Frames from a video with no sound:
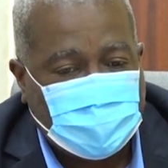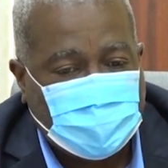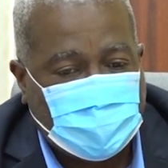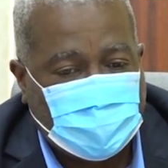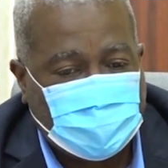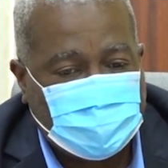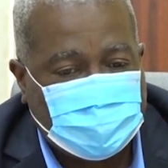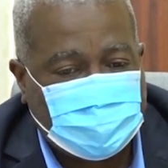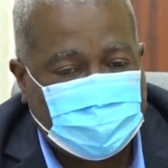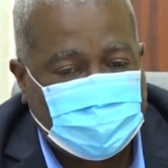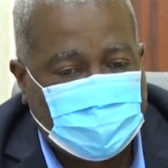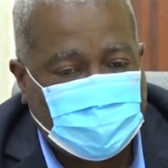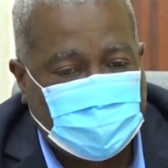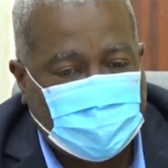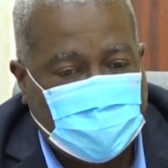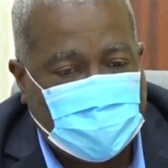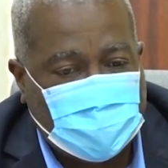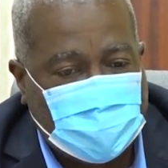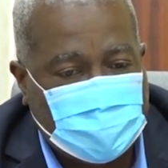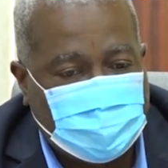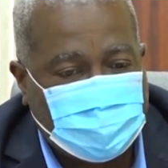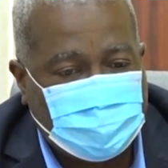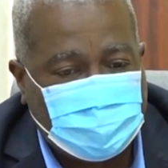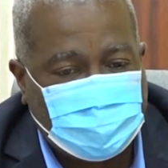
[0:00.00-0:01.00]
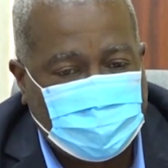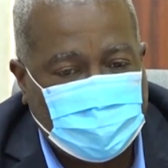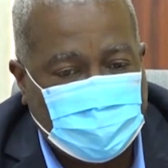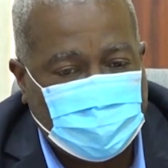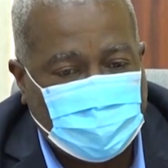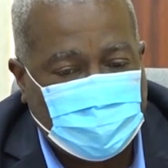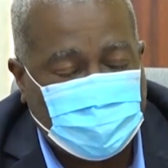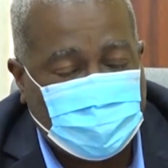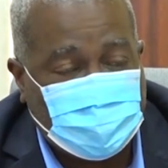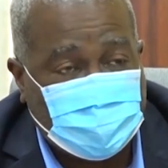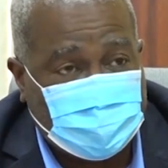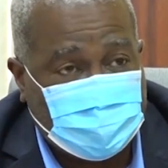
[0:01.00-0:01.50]
us to have, you
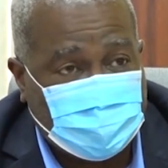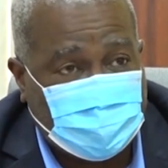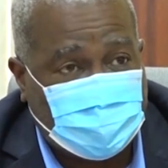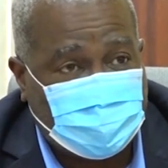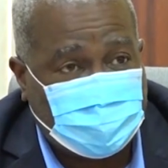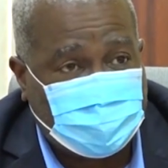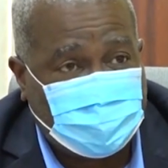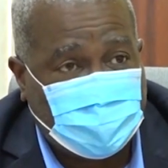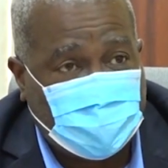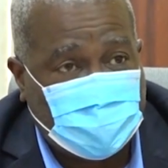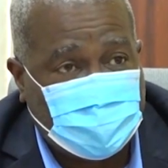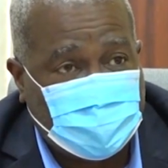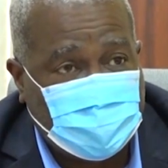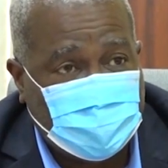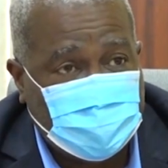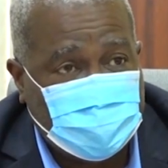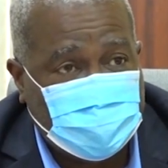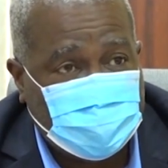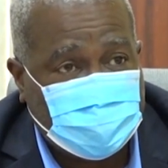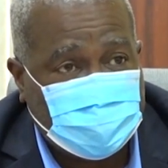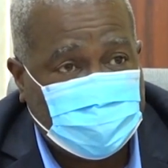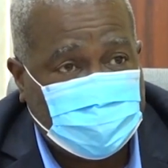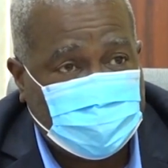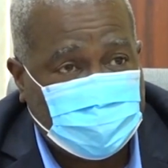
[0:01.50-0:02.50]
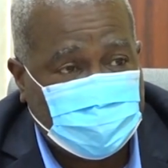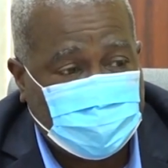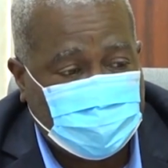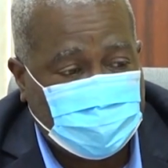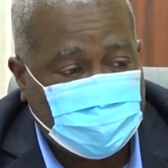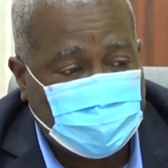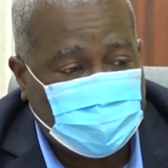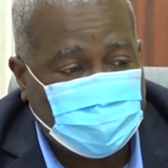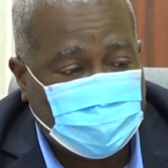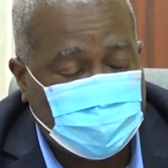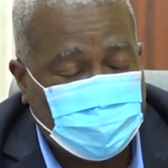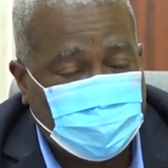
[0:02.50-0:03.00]
know, reserve power
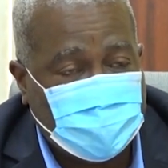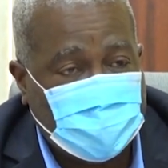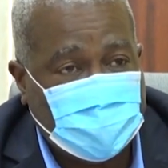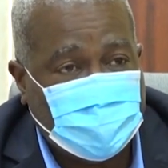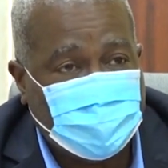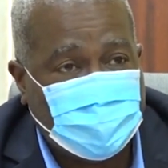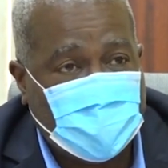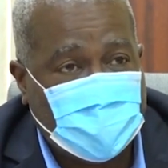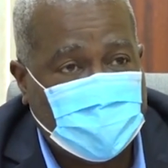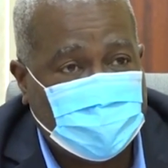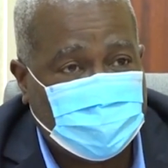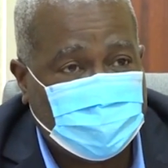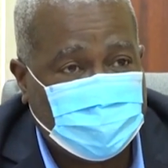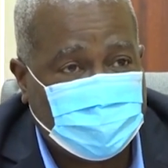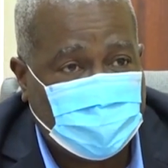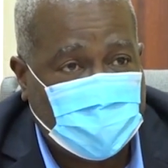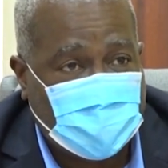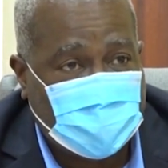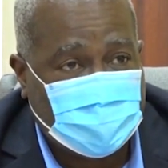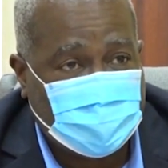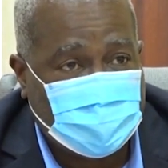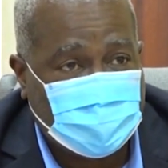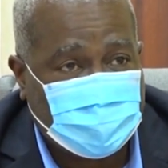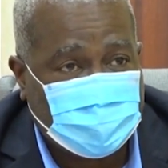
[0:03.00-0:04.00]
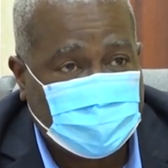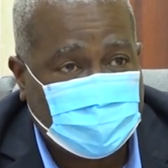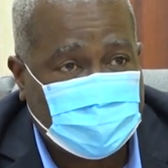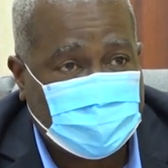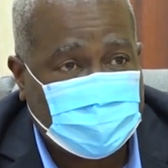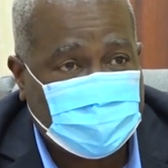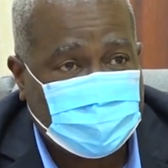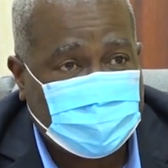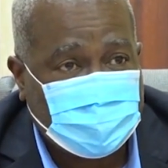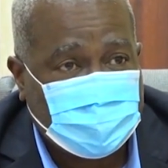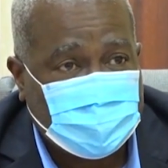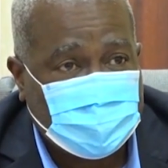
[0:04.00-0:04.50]
to minimize blackout.
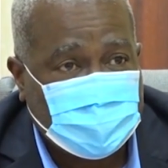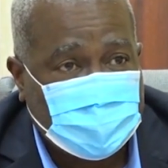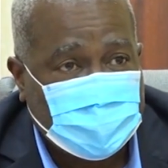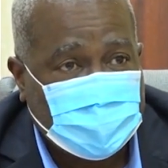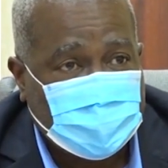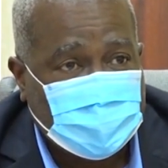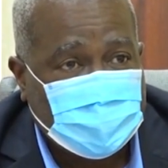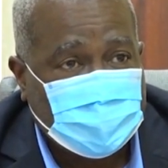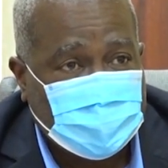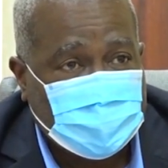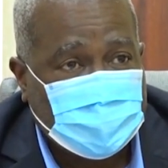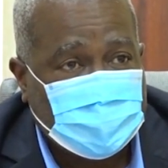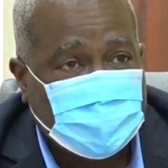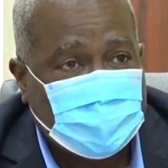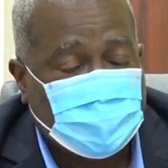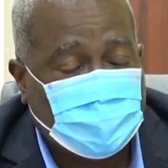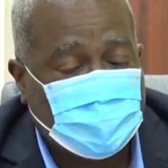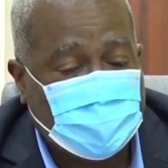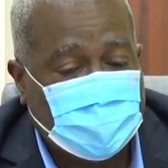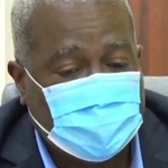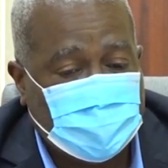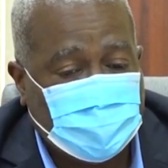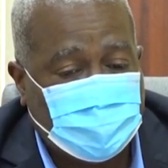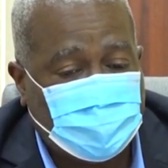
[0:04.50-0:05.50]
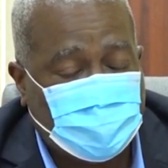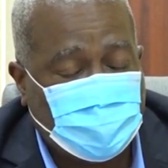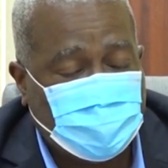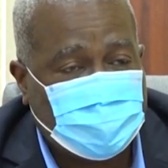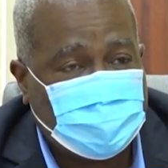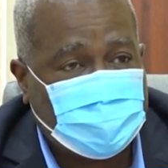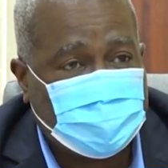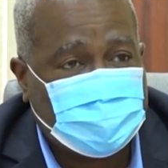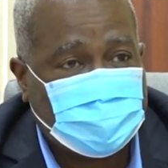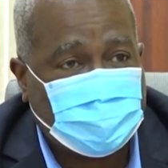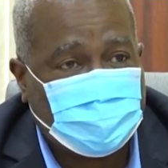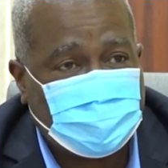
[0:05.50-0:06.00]
We're in the
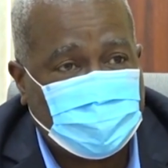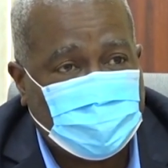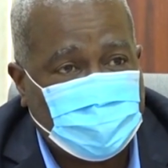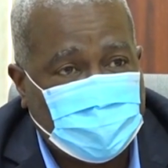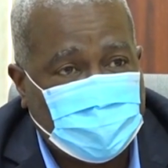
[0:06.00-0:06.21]
process of